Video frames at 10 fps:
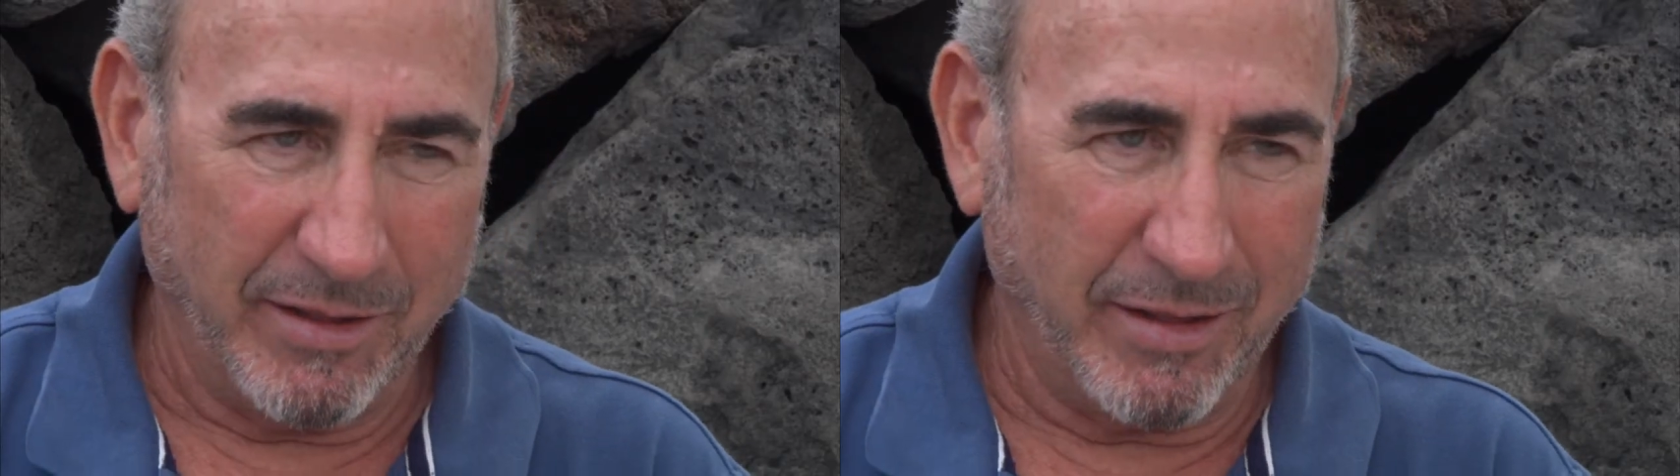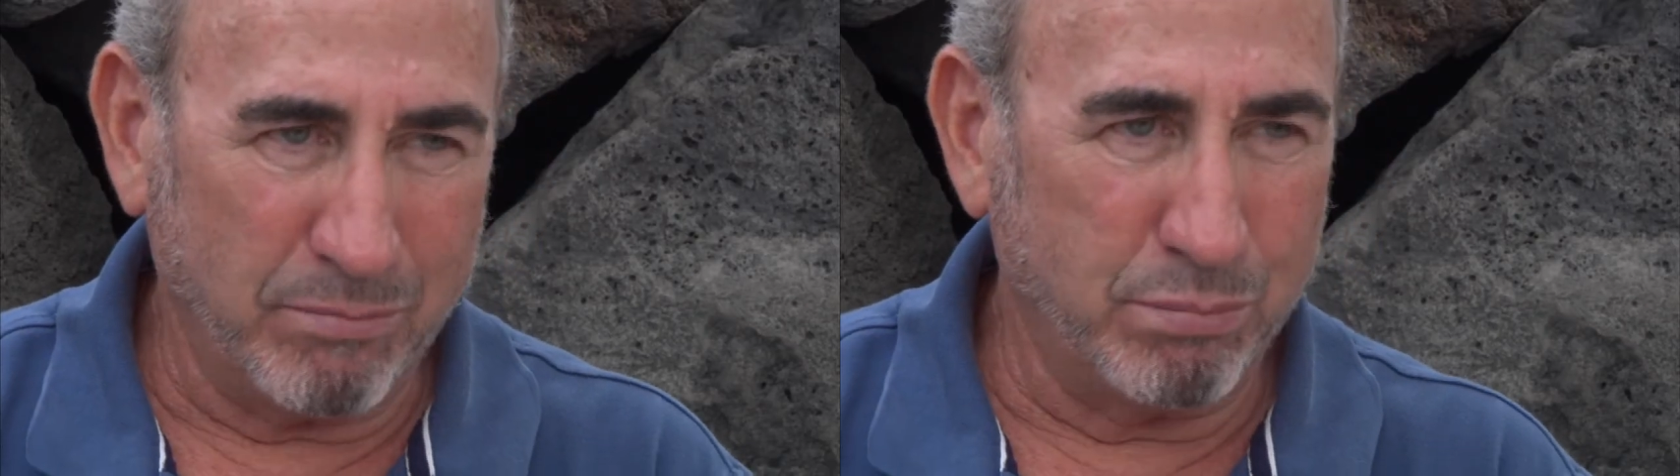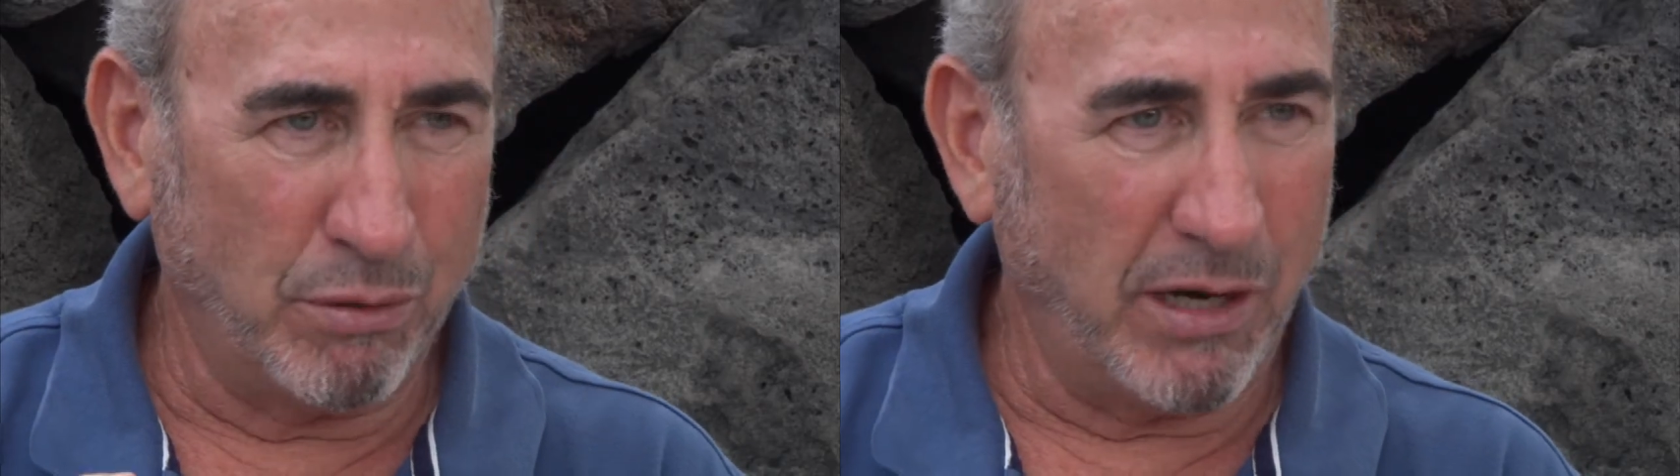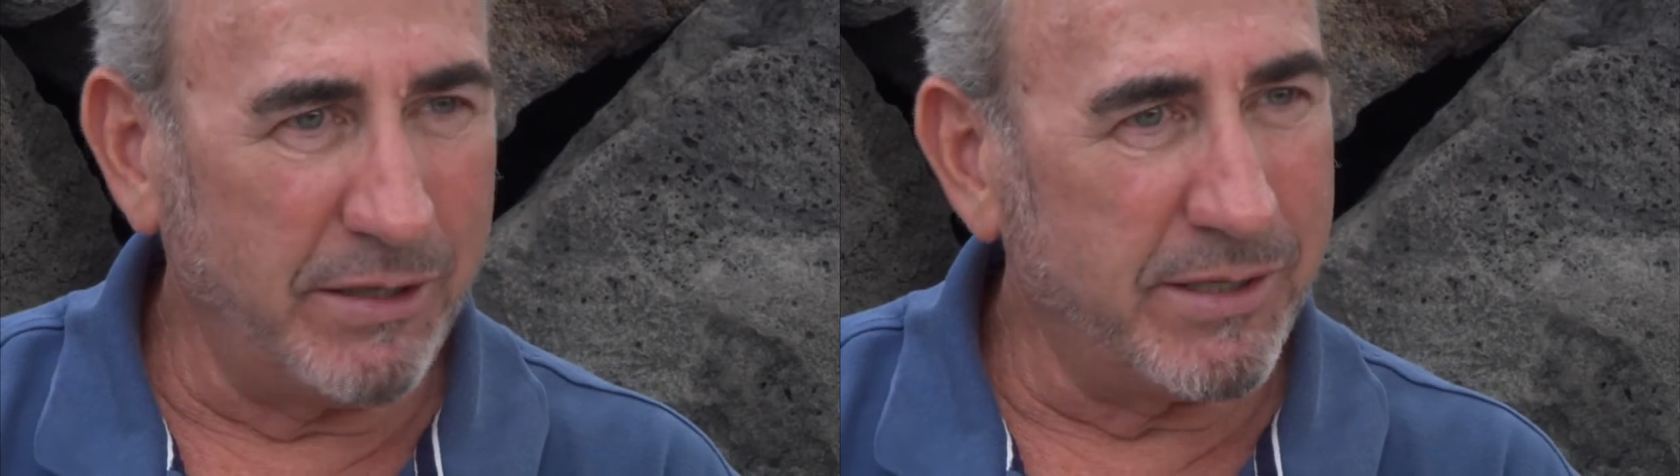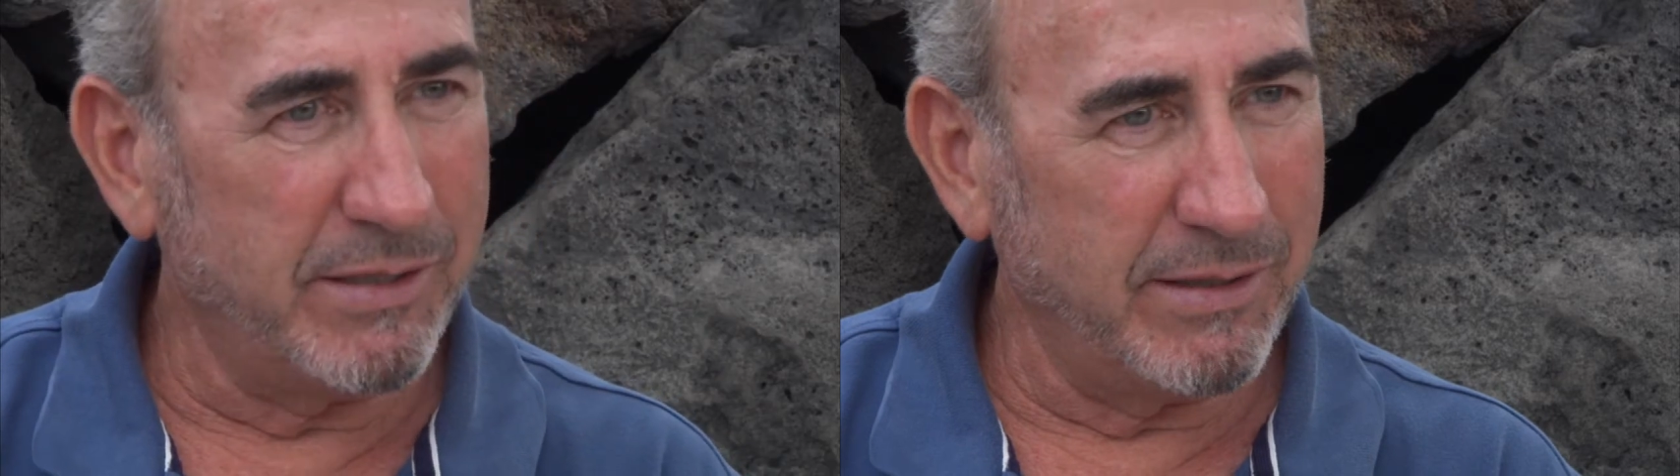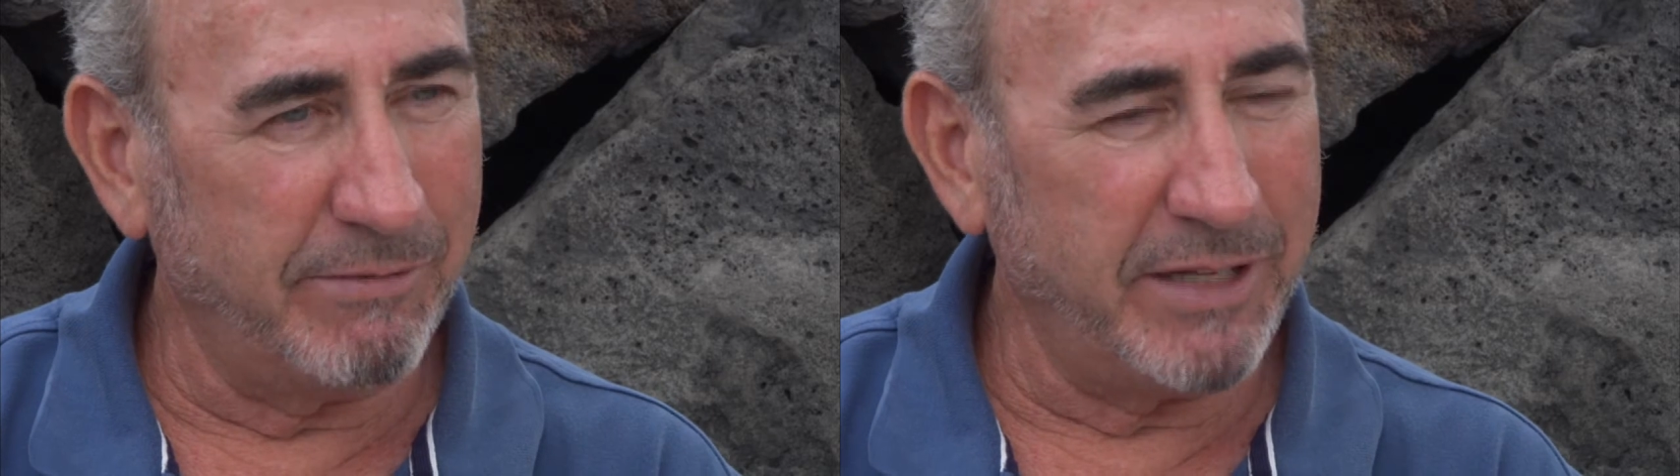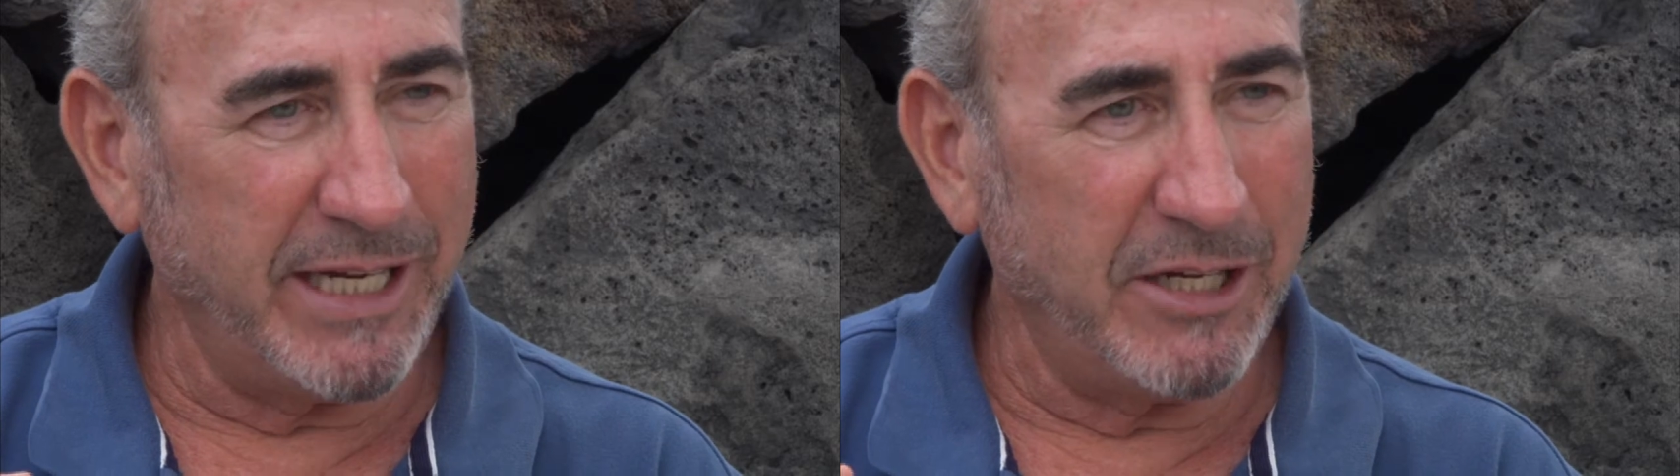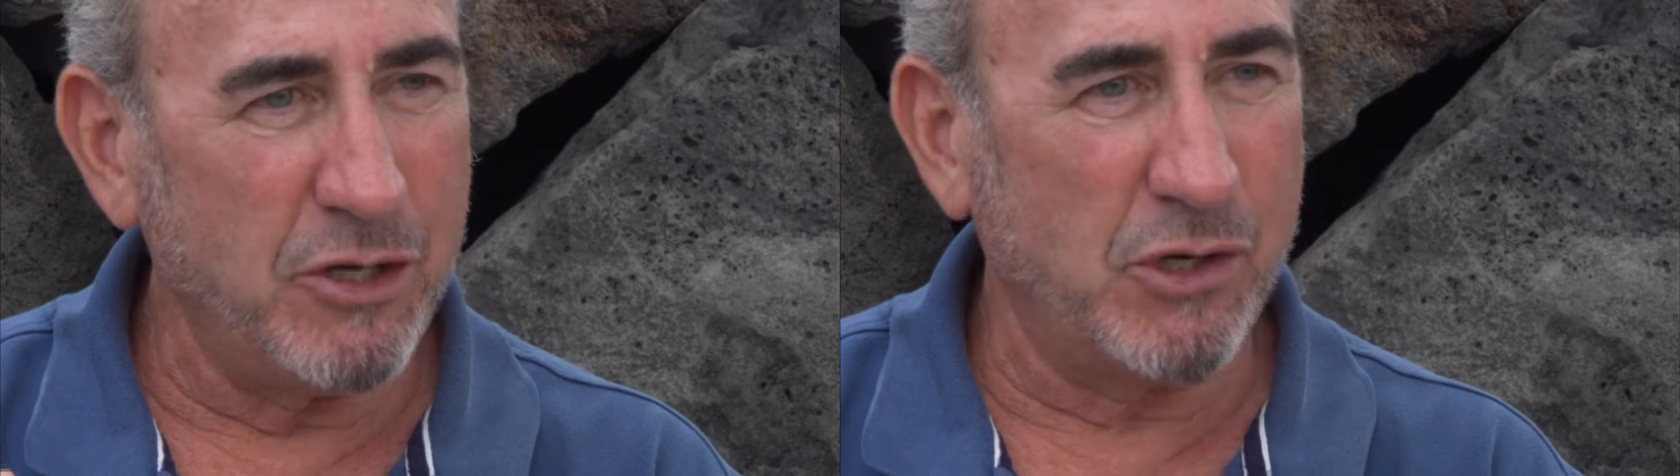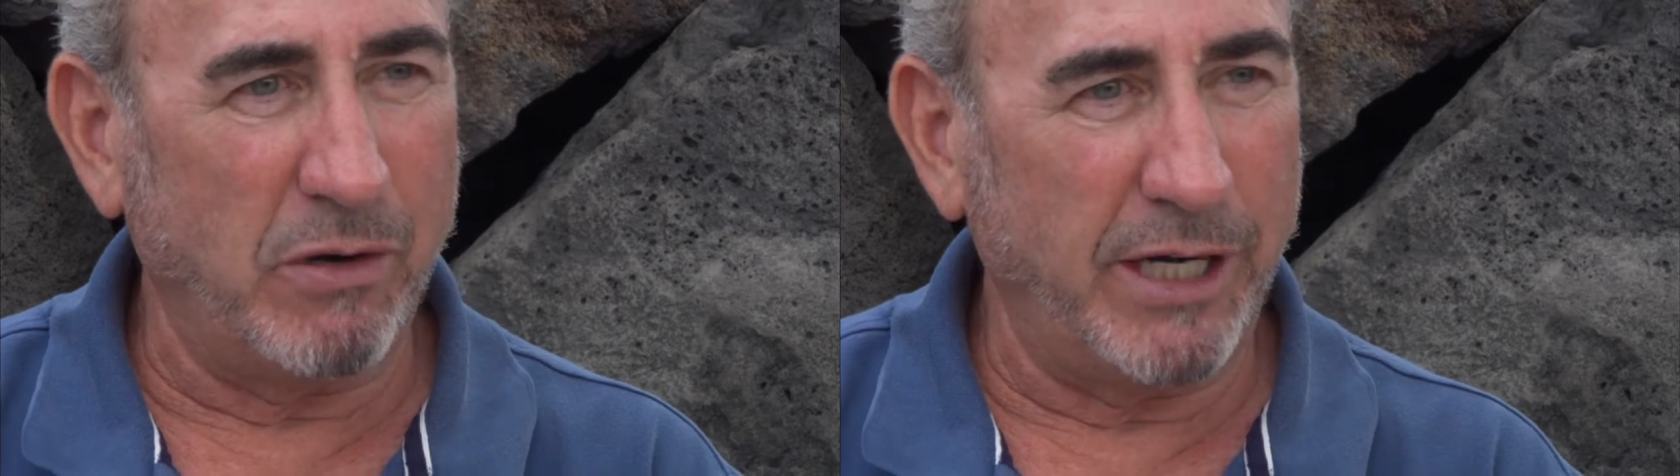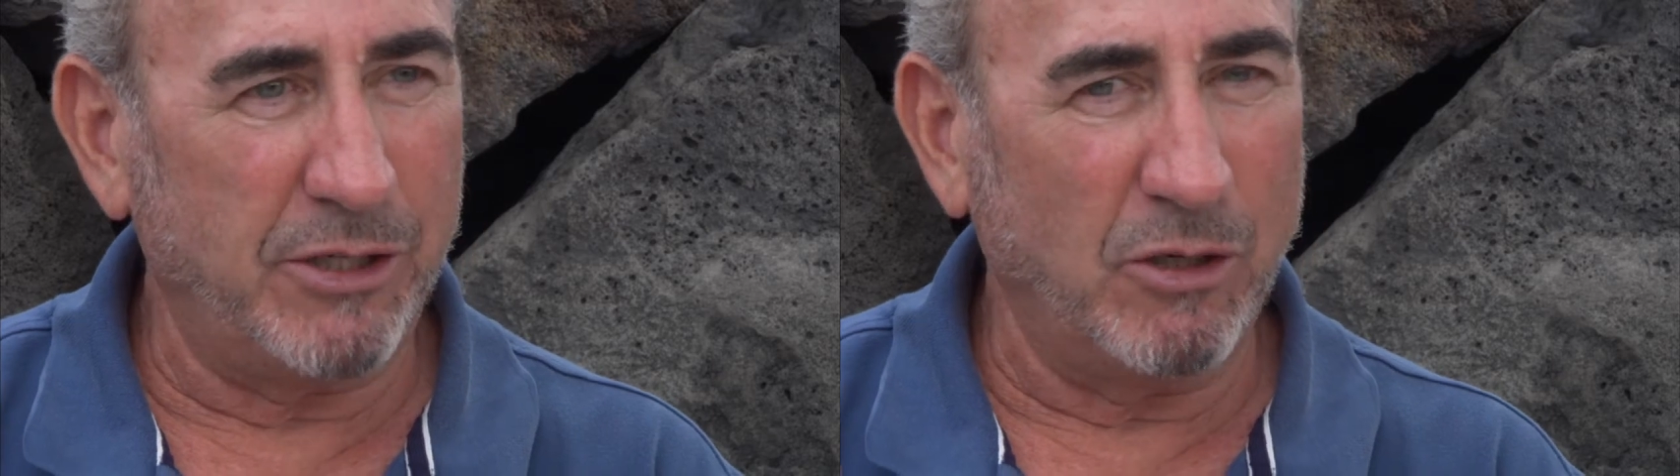the brunt of the
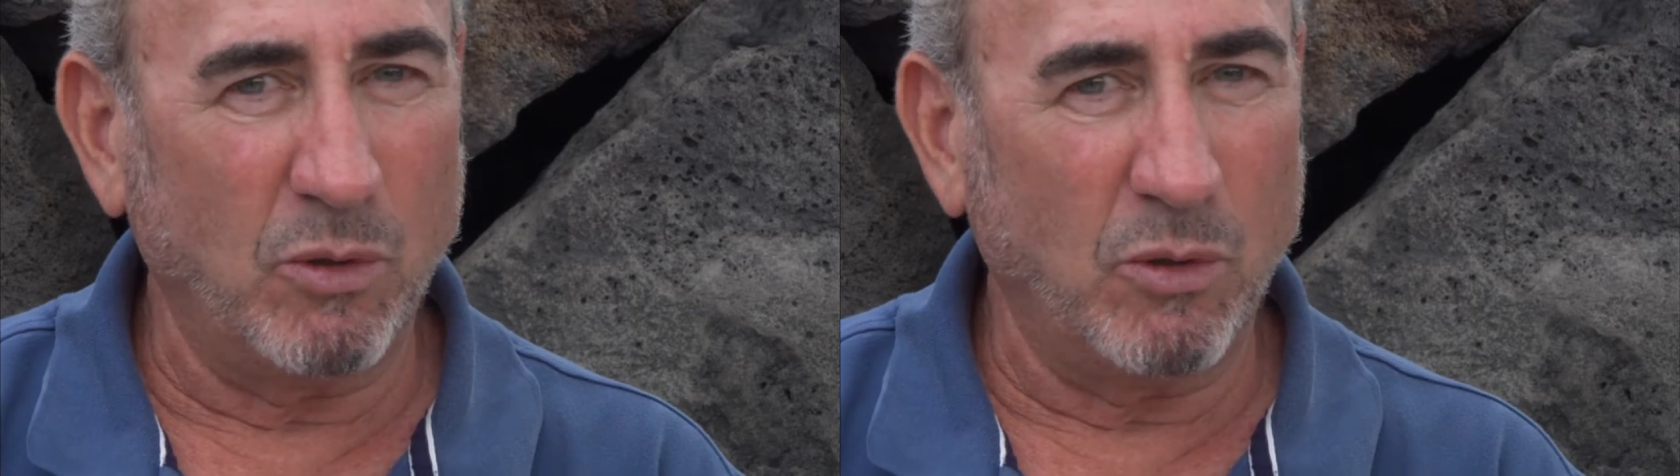injury to